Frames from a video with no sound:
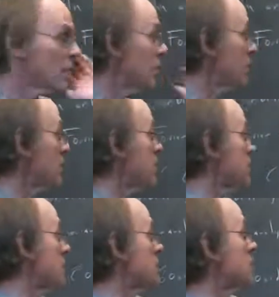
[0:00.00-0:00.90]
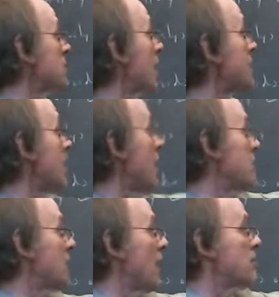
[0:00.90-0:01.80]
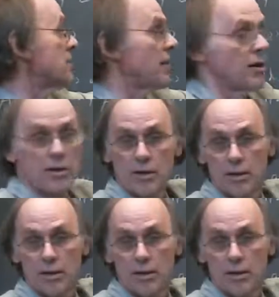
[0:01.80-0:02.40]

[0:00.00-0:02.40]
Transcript: Oh, this is just at time zero.